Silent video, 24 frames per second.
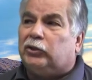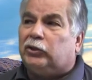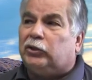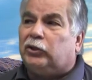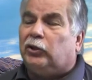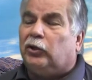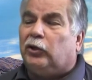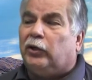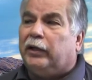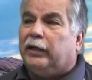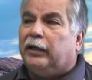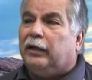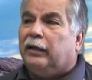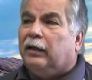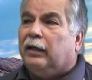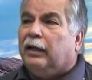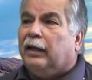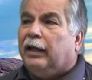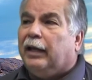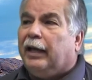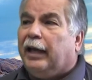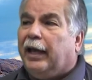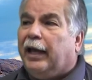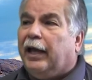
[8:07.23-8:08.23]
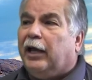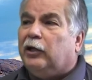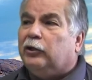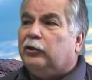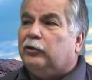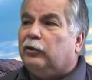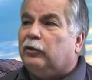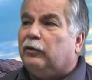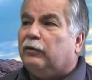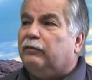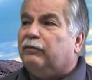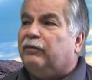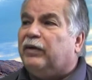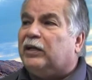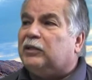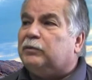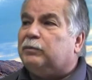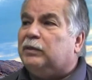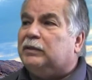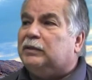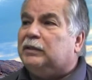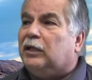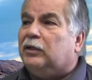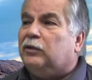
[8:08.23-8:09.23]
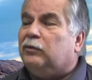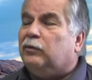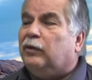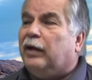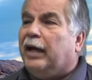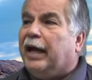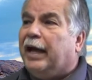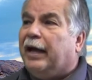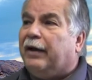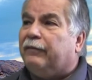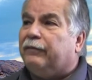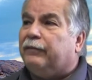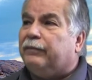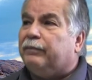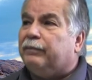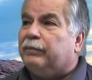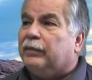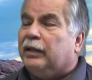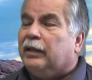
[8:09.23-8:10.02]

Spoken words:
Security, and your investment that you have.